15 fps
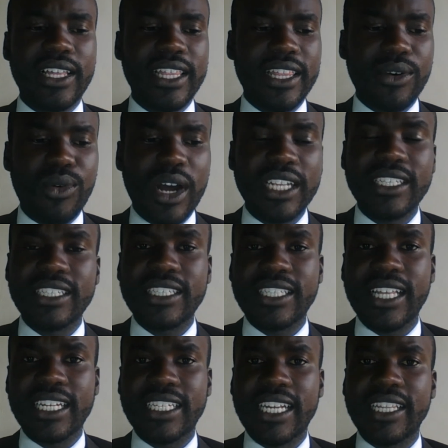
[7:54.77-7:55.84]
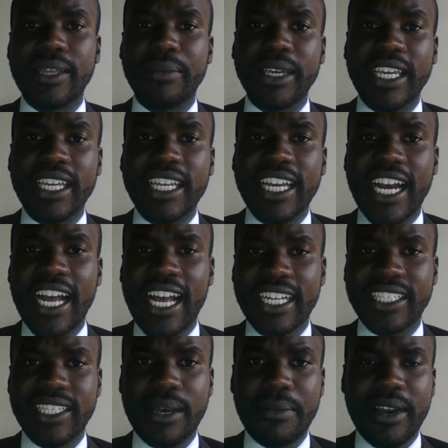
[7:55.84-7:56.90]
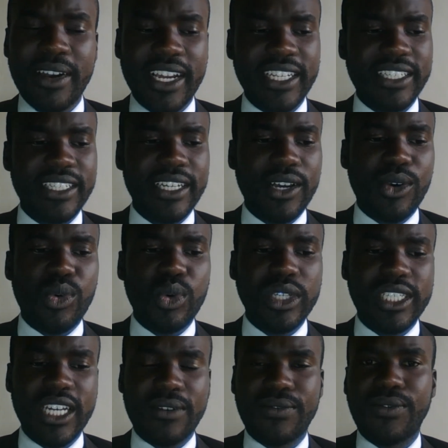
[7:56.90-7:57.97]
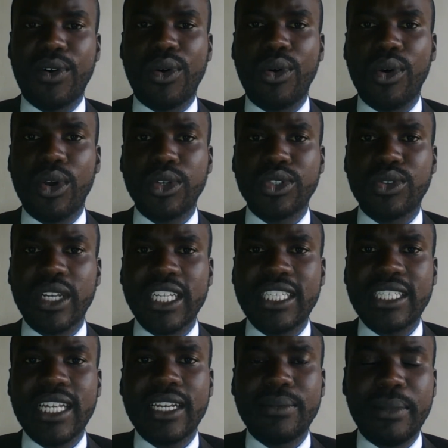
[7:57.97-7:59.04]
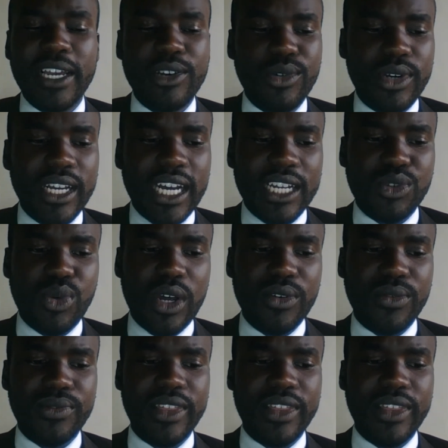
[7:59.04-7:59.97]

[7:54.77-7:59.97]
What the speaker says: the ones that at the beginning I had summarized, which are 4. So let's start by looking at one of